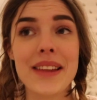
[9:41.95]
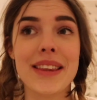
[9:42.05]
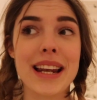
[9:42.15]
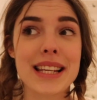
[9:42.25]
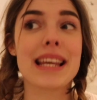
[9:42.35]

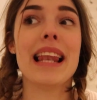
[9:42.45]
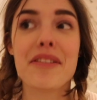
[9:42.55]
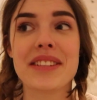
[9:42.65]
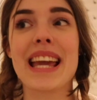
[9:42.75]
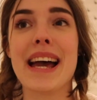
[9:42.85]
Then as I
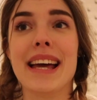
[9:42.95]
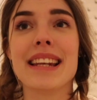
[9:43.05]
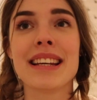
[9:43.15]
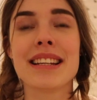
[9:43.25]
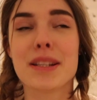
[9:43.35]
left
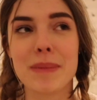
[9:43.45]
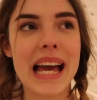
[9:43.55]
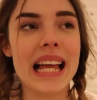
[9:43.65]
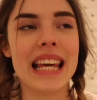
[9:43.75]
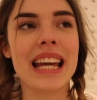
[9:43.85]
again to meet
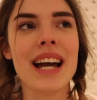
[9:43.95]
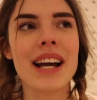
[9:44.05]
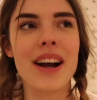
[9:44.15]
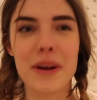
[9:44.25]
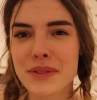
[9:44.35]
Ellie,
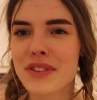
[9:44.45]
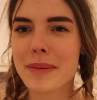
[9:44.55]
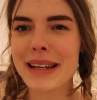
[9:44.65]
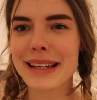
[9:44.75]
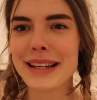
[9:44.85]
I was
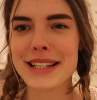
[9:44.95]
filming.